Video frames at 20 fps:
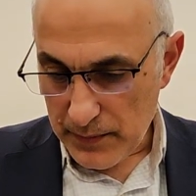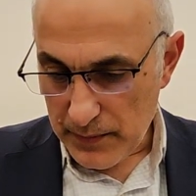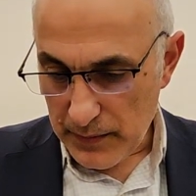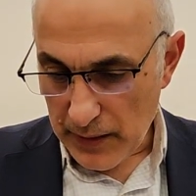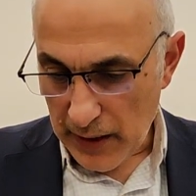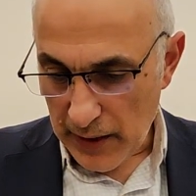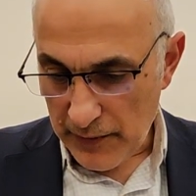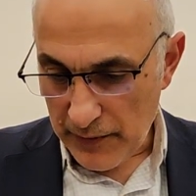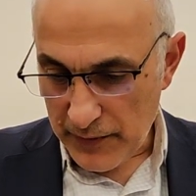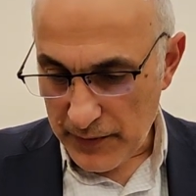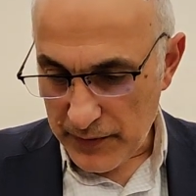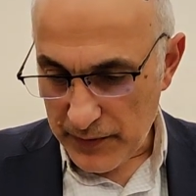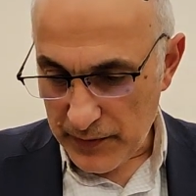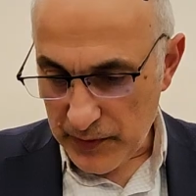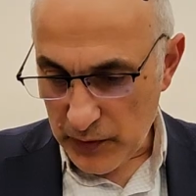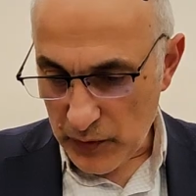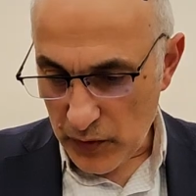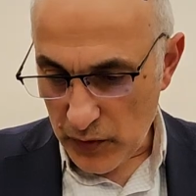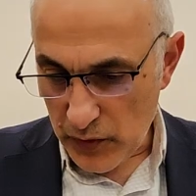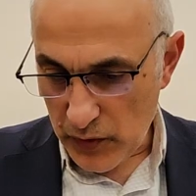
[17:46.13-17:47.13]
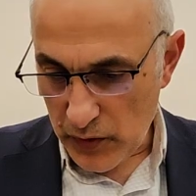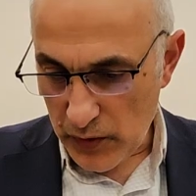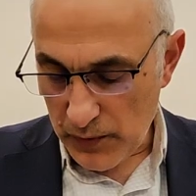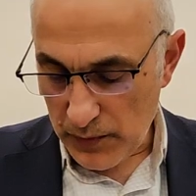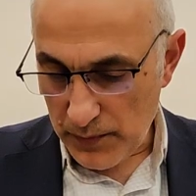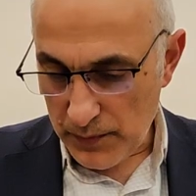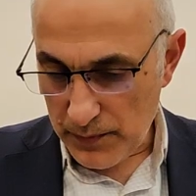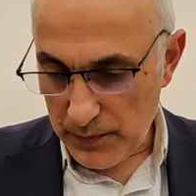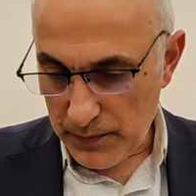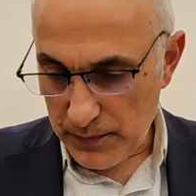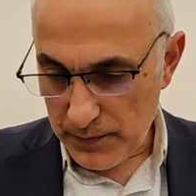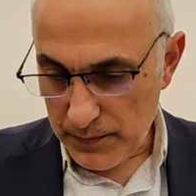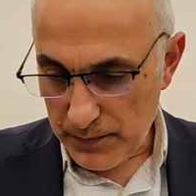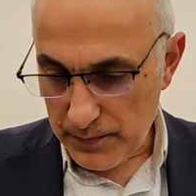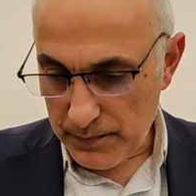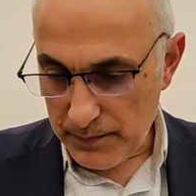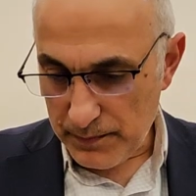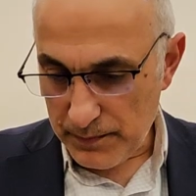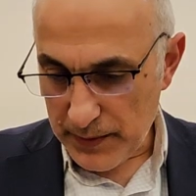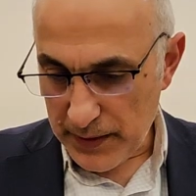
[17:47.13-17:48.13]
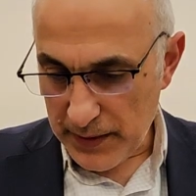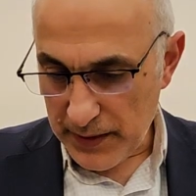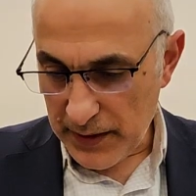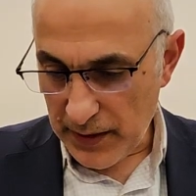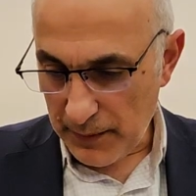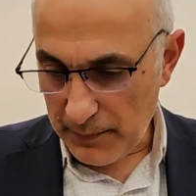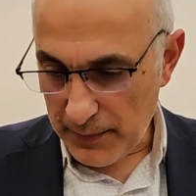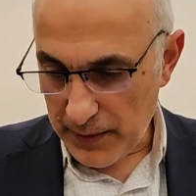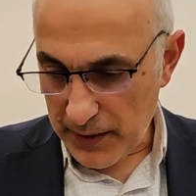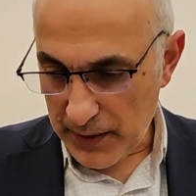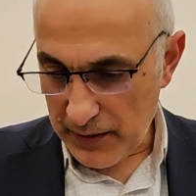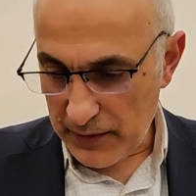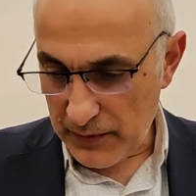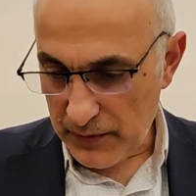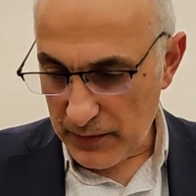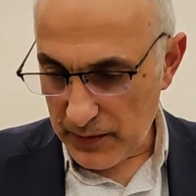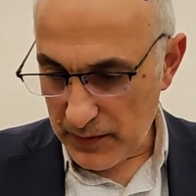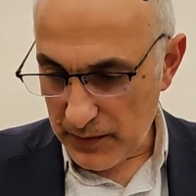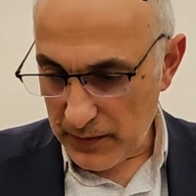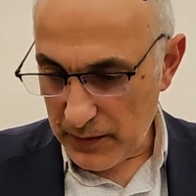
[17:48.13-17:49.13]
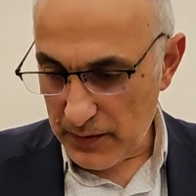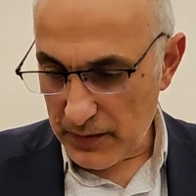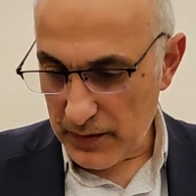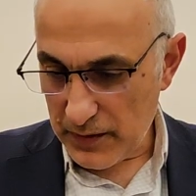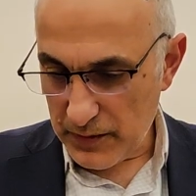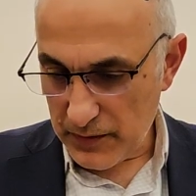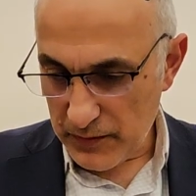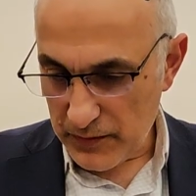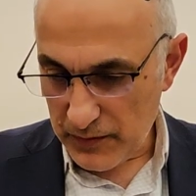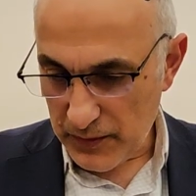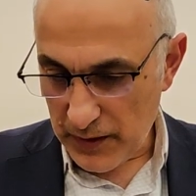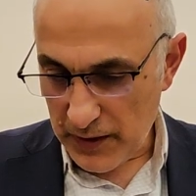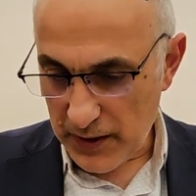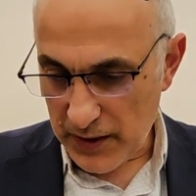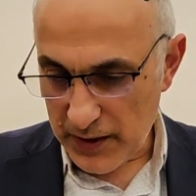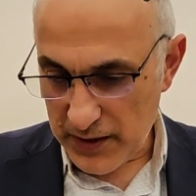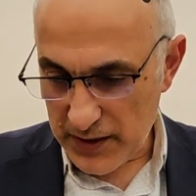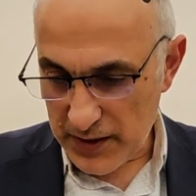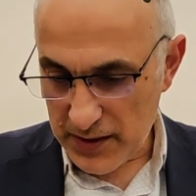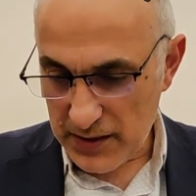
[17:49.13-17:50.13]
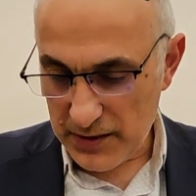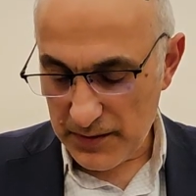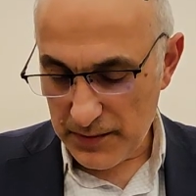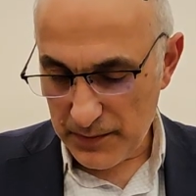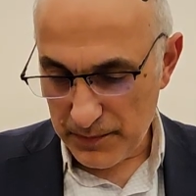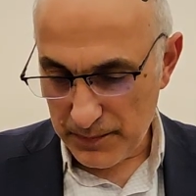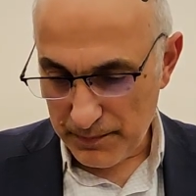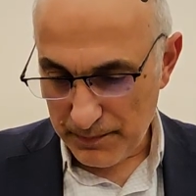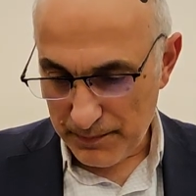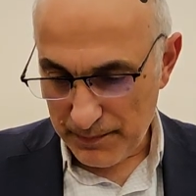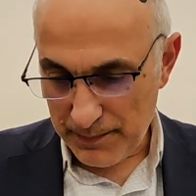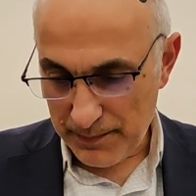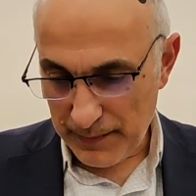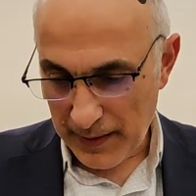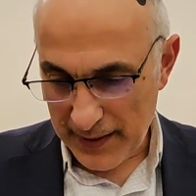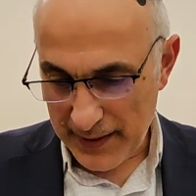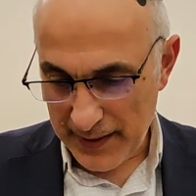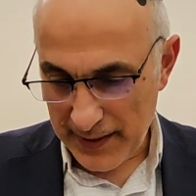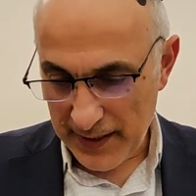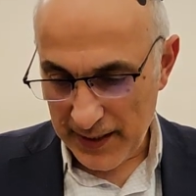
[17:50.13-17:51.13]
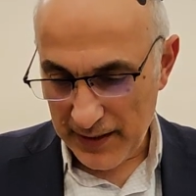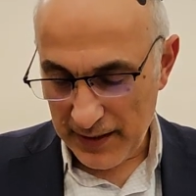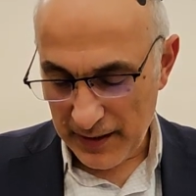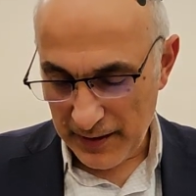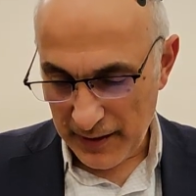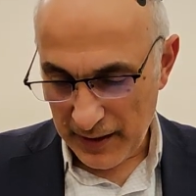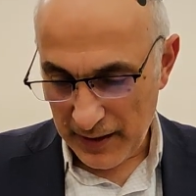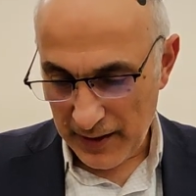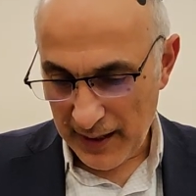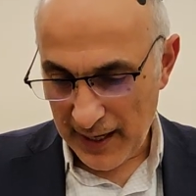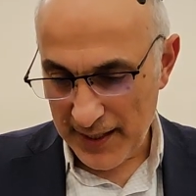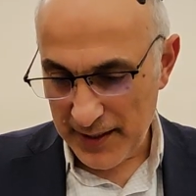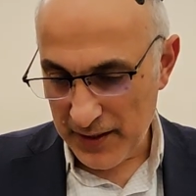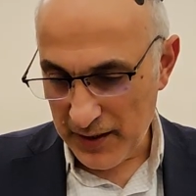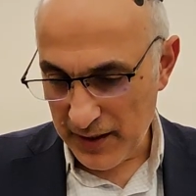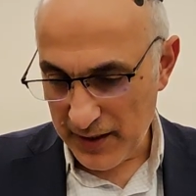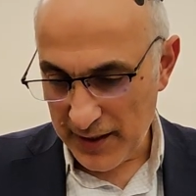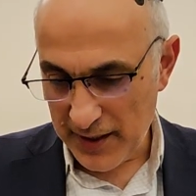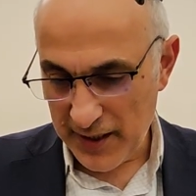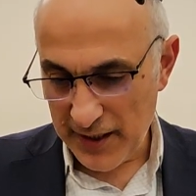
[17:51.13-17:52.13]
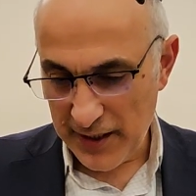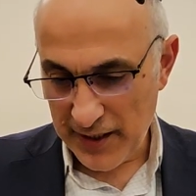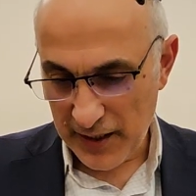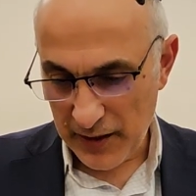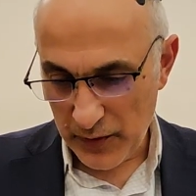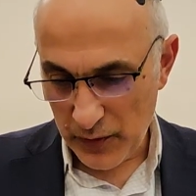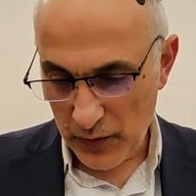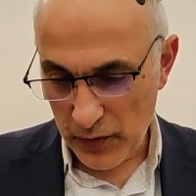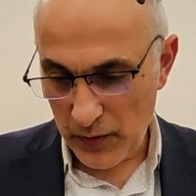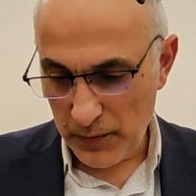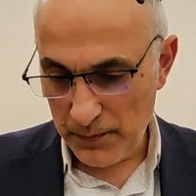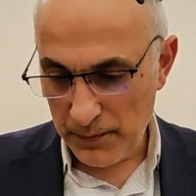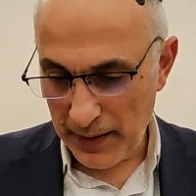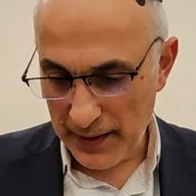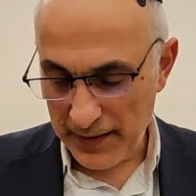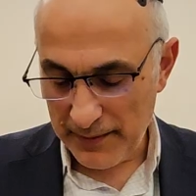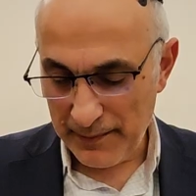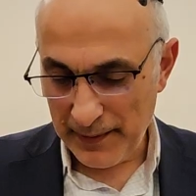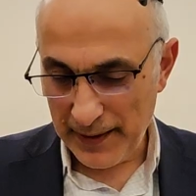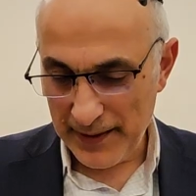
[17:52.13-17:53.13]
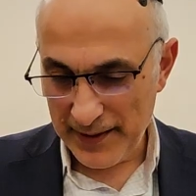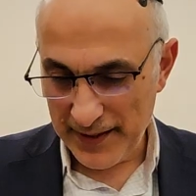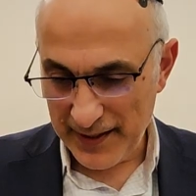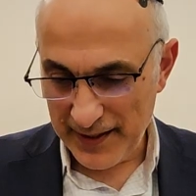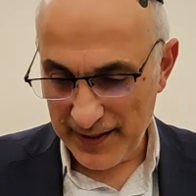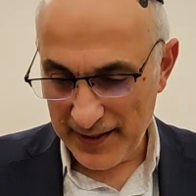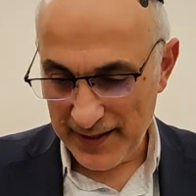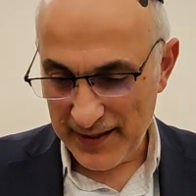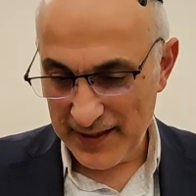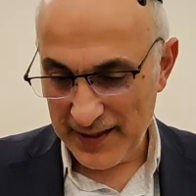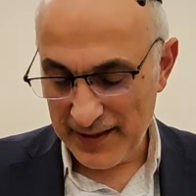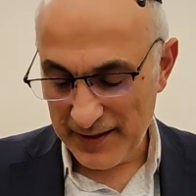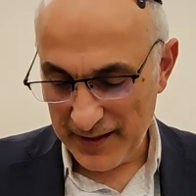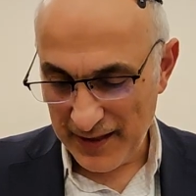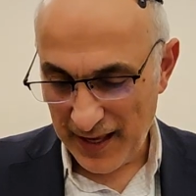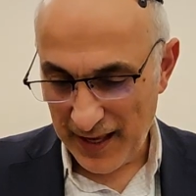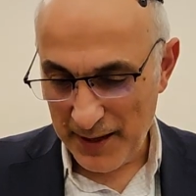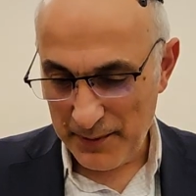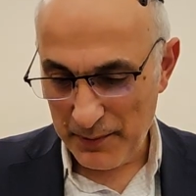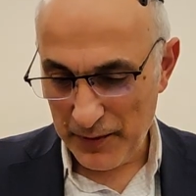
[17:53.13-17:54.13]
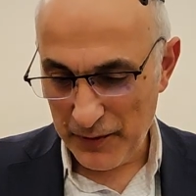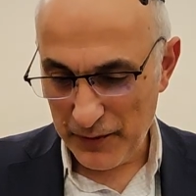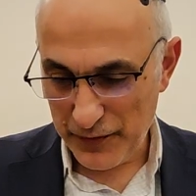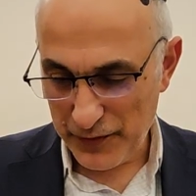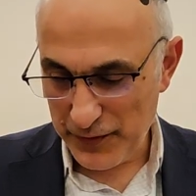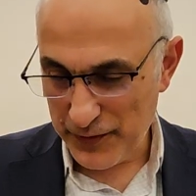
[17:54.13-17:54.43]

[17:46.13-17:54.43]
As we know, Binyamin was by the end, right now they didn't know, but by the time of